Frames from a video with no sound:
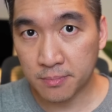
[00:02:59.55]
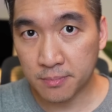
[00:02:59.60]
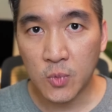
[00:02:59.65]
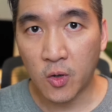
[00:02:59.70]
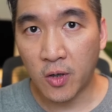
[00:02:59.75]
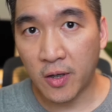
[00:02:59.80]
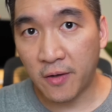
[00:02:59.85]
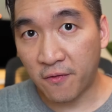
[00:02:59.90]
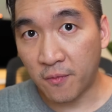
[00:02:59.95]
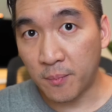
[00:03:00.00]

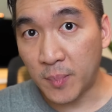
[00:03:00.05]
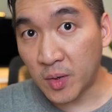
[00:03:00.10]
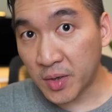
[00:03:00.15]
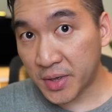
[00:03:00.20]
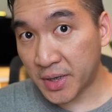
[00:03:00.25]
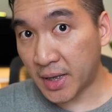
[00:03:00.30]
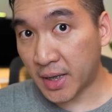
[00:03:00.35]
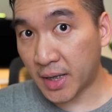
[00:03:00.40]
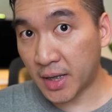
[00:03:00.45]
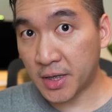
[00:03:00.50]
Or if
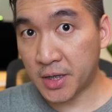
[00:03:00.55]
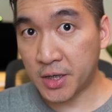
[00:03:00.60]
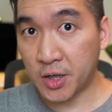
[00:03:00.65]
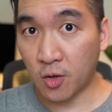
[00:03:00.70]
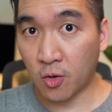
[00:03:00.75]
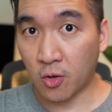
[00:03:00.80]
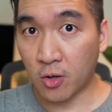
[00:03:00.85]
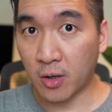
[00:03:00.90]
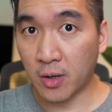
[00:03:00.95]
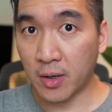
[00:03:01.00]
music is
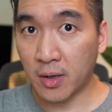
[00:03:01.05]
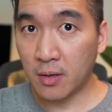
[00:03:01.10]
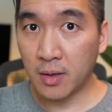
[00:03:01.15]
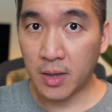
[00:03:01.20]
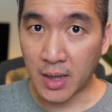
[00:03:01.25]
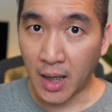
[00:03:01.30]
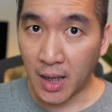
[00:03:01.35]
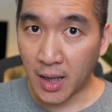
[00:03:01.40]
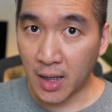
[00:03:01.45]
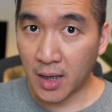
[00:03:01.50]
your
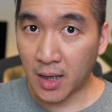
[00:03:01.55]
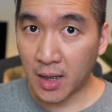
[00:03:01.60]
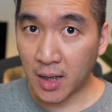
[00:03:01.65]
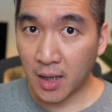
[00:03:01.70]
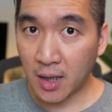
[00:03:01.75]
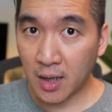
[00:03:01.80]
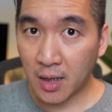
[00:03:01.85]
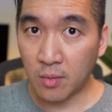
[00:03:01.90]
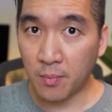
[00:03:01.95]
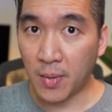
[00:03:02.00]

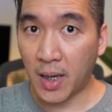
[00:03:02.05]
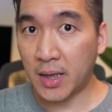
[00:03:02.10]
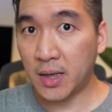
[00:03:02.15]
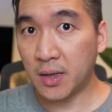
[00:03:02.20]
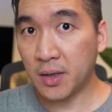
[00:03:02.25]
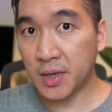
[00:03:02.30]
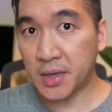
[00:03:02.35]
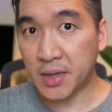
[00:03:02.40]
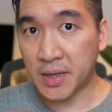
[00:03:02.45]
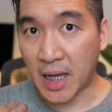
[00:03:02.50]
thing, you might
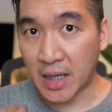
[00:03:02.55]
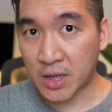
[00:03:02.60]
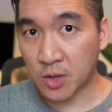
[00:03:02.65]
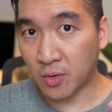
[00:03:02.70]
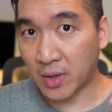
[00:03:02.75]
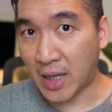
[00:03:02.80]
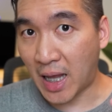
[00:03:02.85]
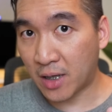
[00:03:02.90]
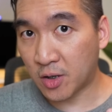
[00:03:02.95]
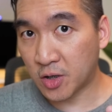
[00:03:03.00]
use
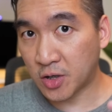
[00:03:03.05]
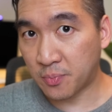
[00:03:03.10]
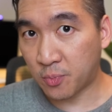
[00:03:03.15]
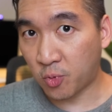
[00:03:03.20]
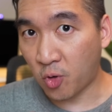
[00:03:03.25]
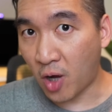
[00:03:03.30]
natural language